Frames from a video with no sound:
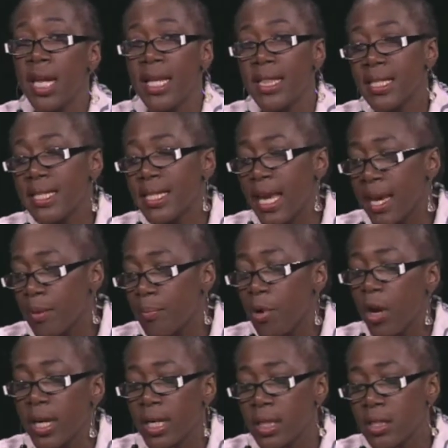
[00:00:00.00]
And the sad
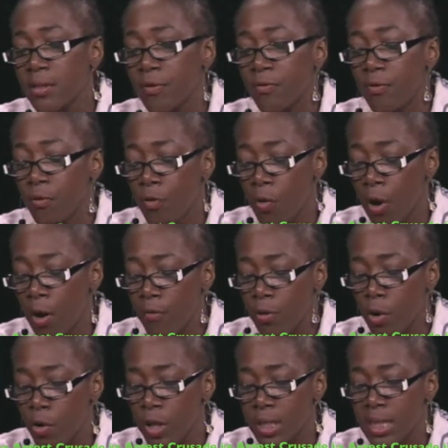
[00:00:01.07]
part is, of
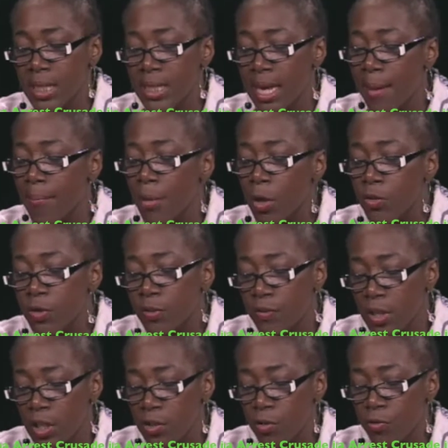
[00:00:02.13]
course, is that most of
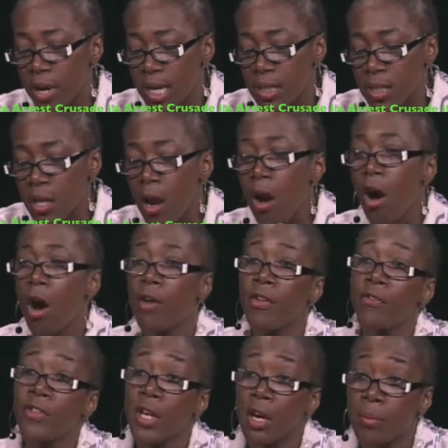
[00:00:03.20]
these arrests are
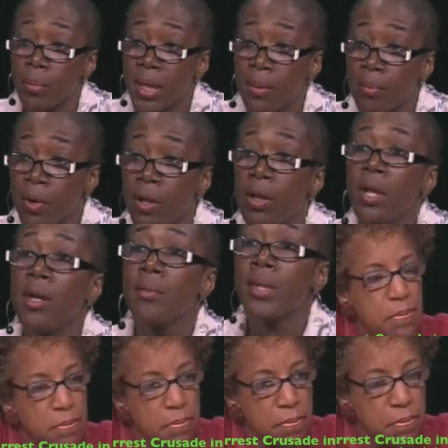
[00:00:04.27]
of young people,
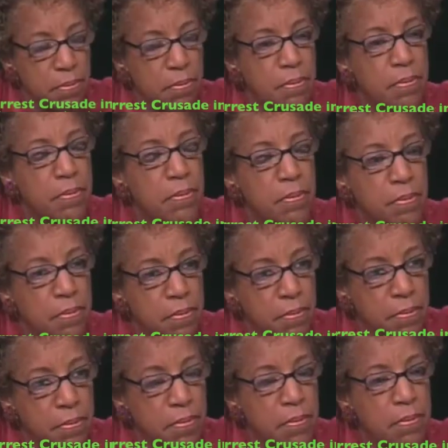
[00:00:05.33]
particularly youth of
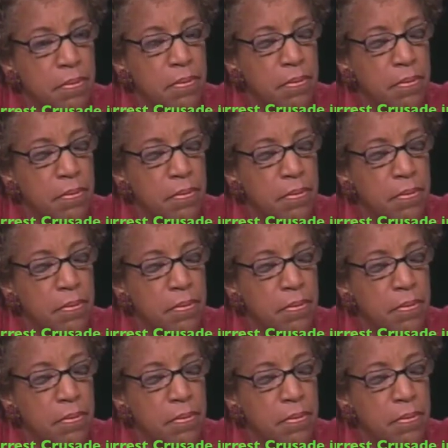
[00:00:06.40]
color.